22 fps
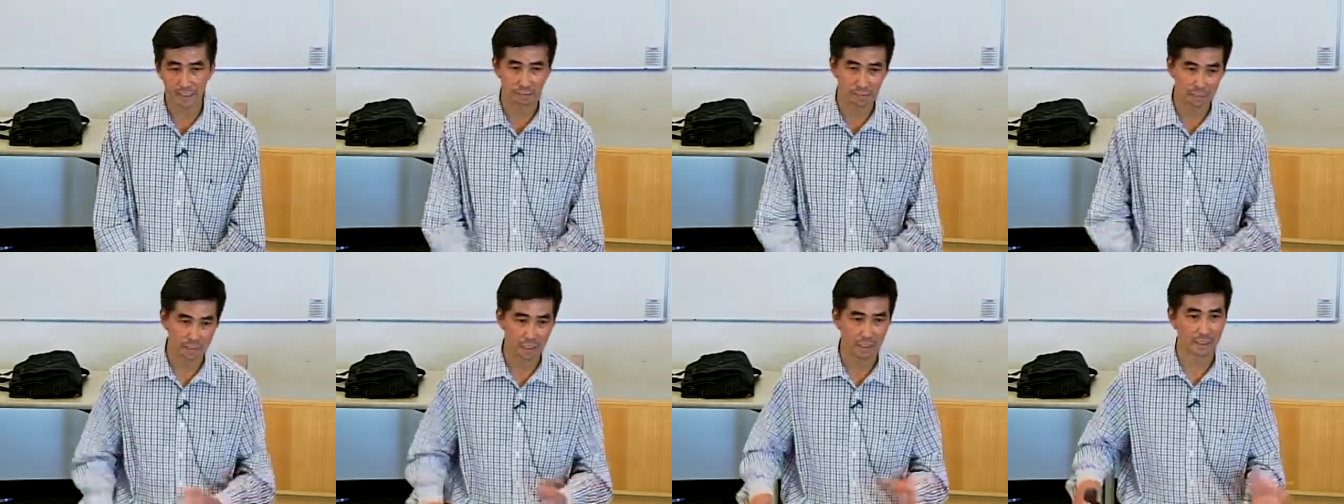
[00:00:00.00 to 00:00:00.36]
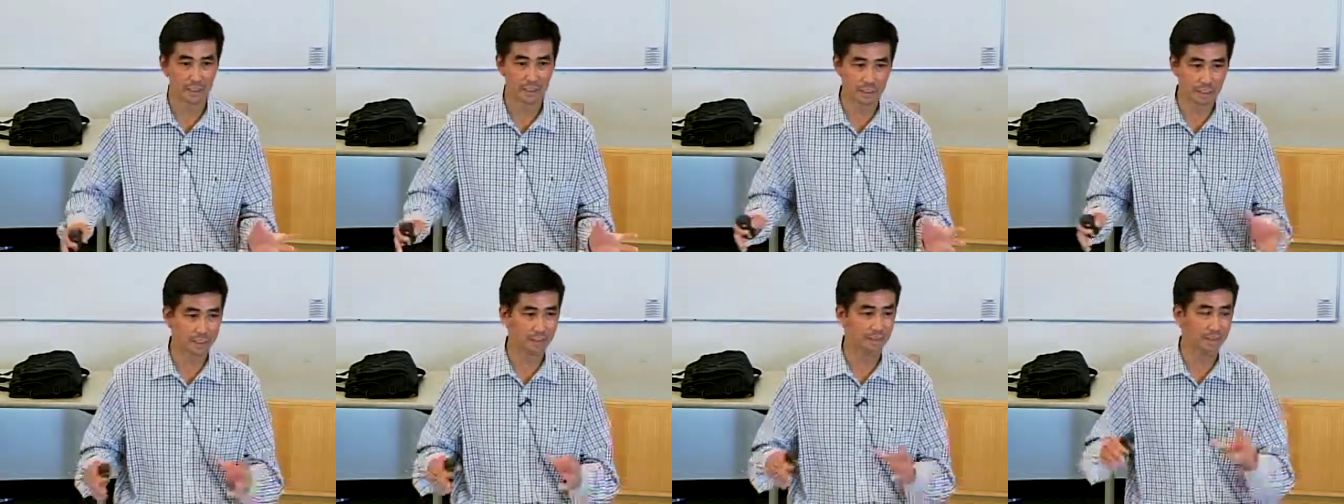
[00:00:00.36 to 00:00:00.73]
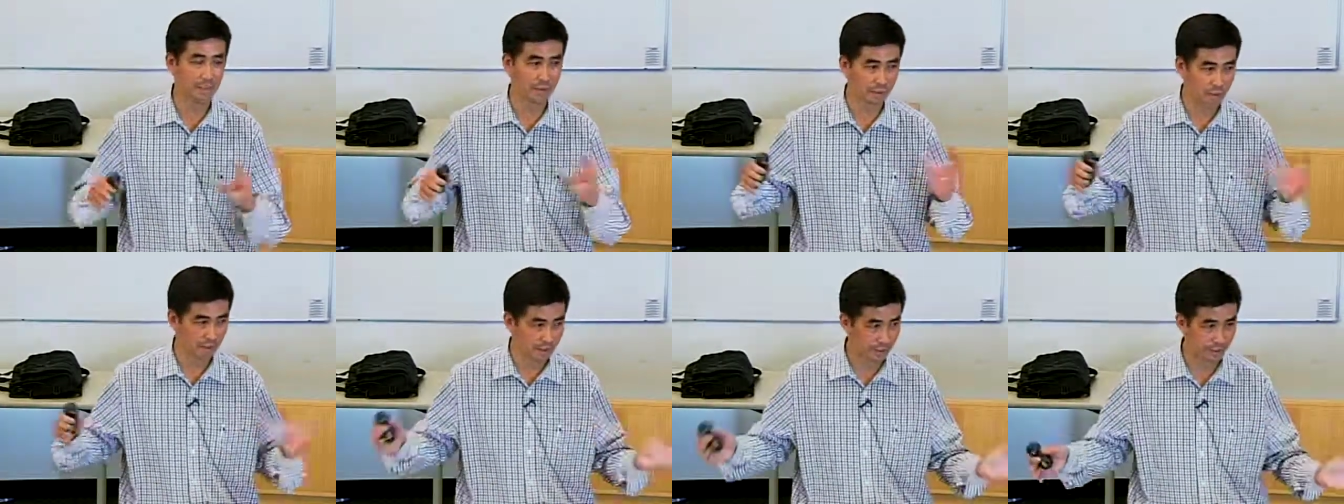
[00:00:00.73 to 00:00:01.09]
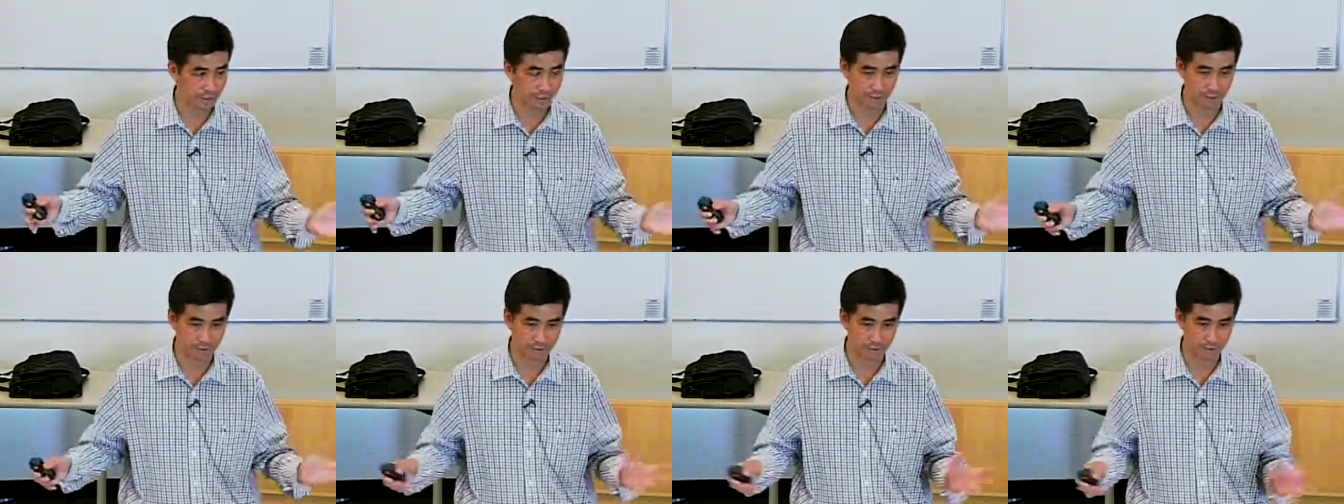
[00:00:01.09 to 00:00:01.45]
I mean, I guess the other
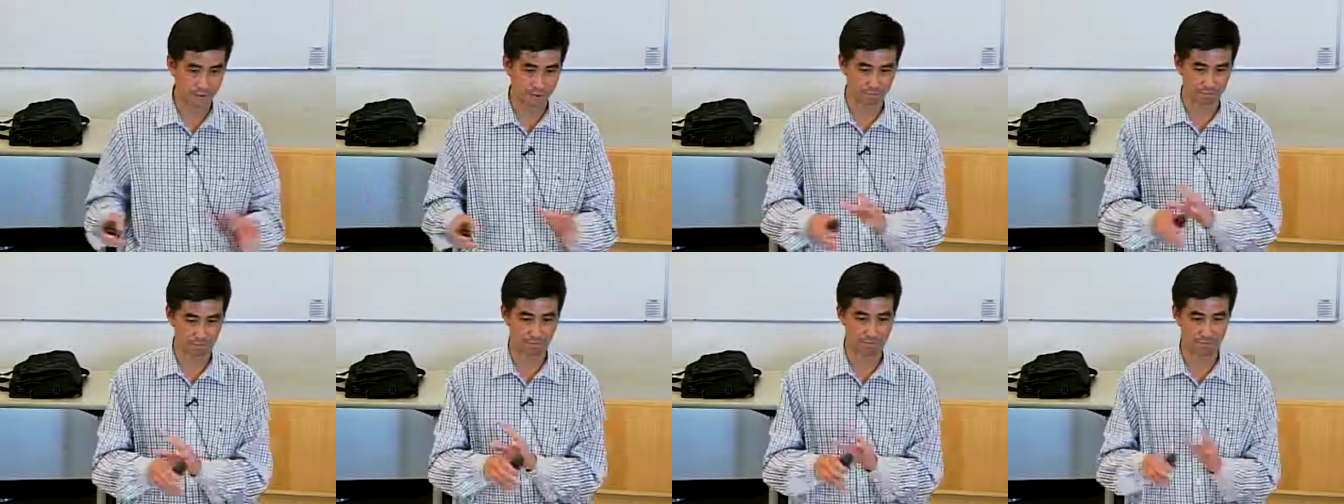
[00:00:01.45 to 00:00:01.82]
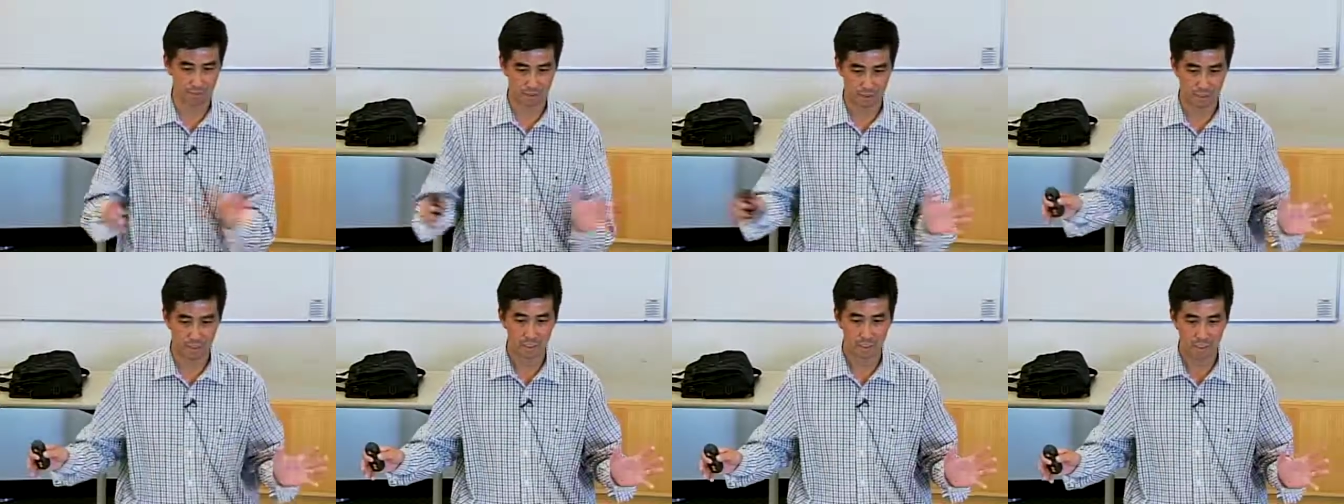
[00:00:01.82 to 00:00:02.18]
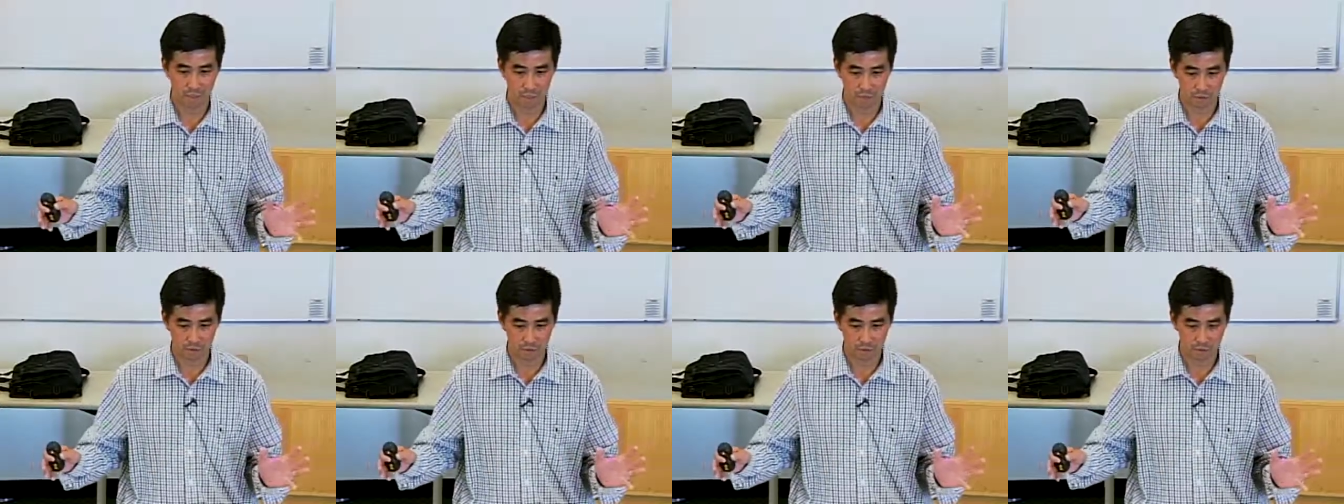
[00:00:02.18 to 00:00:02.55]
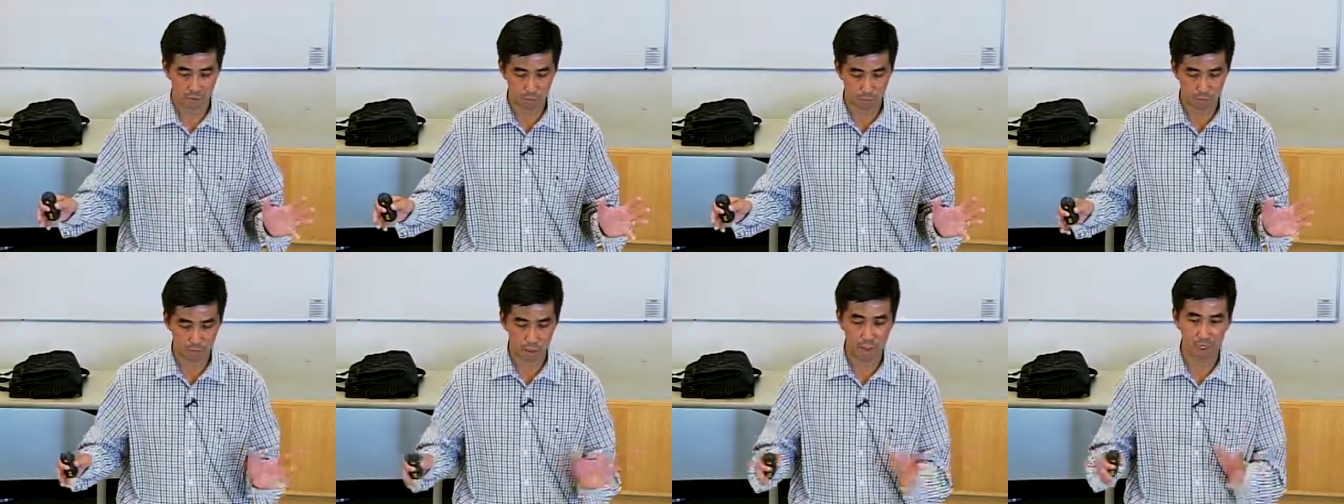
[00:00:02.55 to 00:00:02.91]
thing, just with
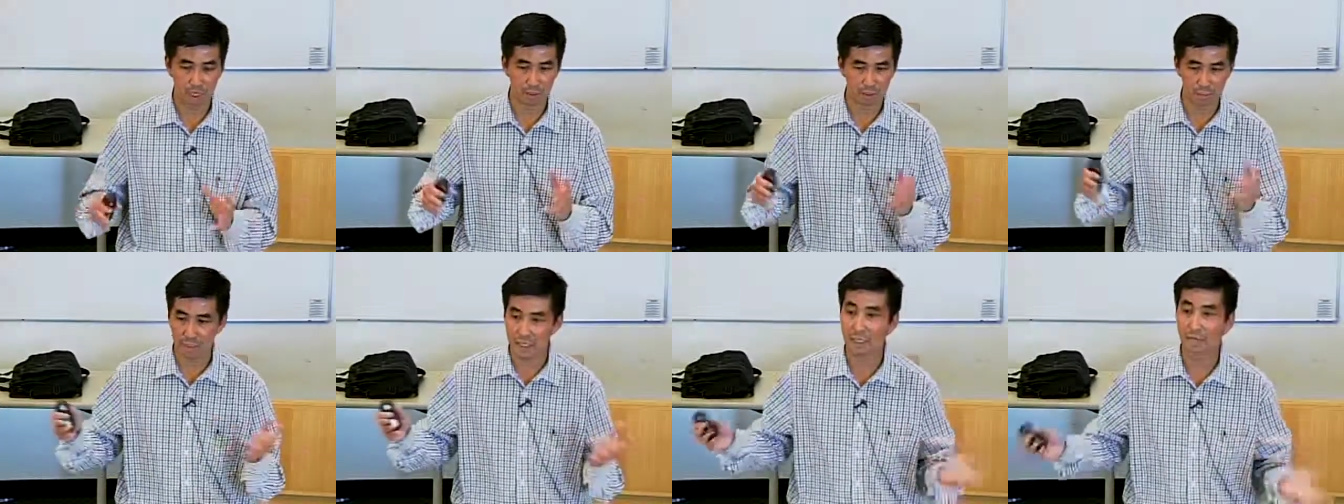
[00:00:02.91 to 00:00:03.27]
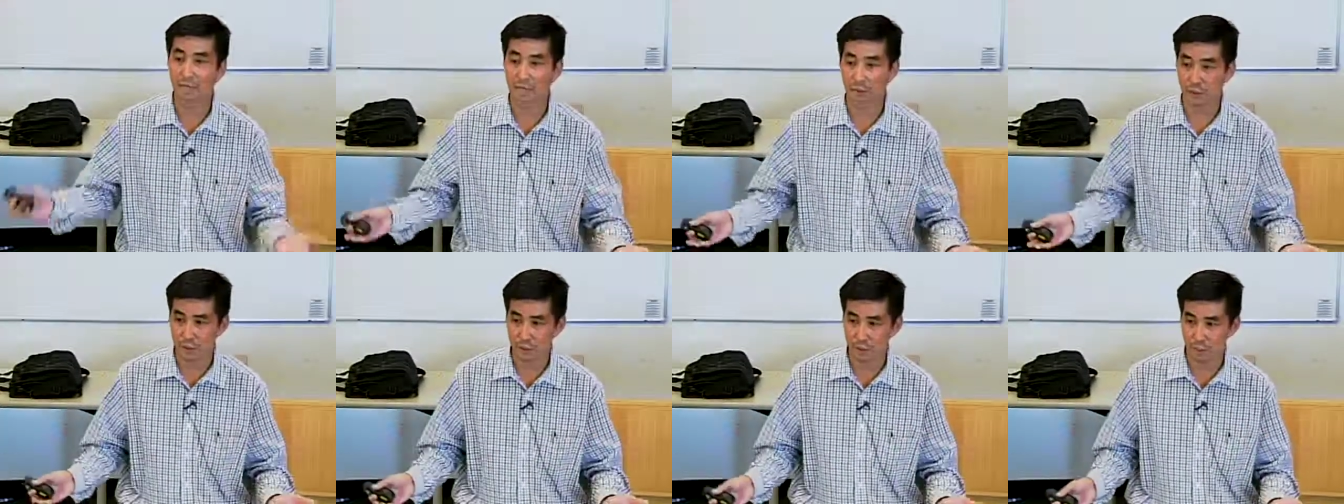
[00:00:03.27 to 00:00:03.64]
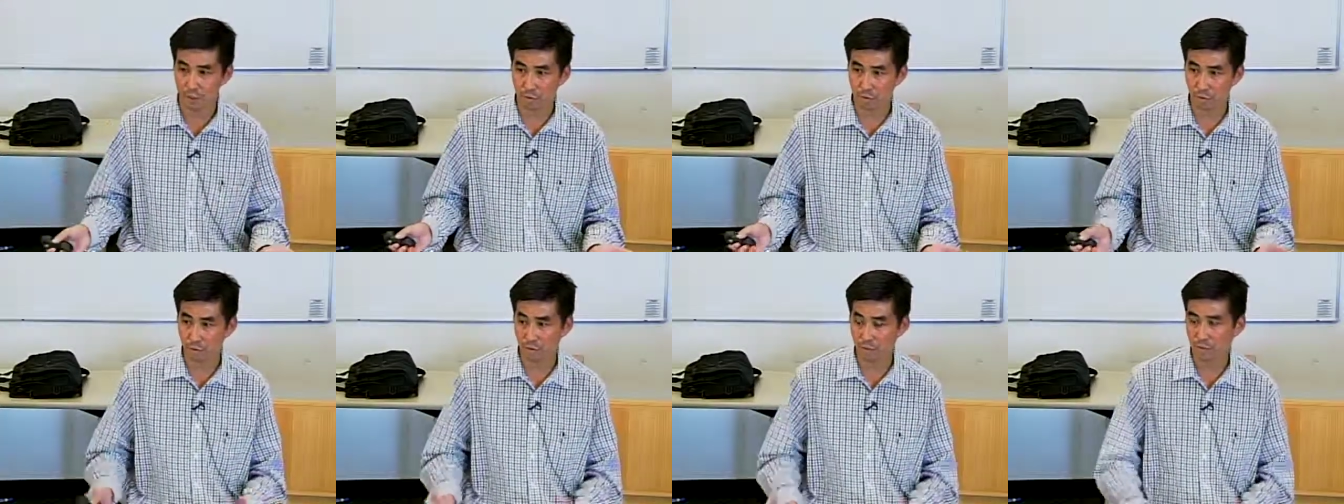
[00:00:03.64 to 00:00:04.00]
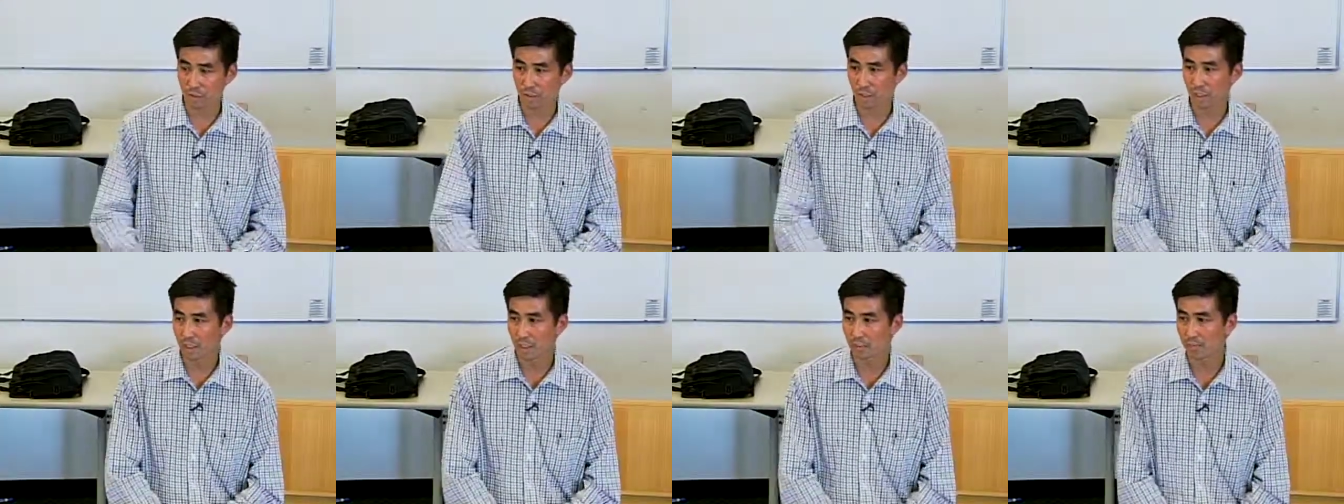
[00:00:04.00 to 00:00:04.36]
with child behavior in general,
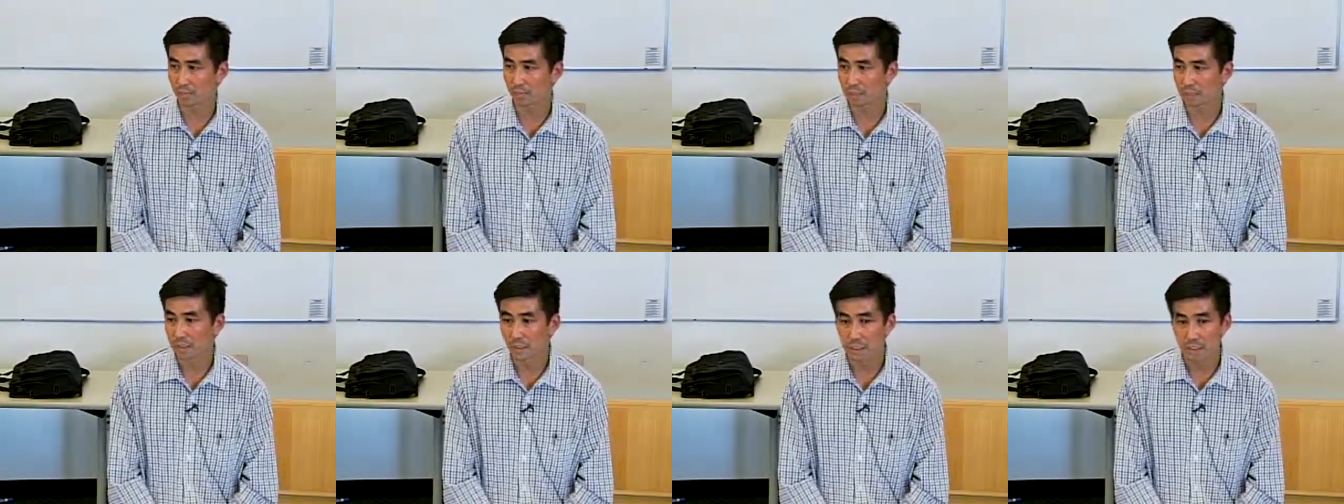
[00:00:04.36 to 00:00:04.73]
um,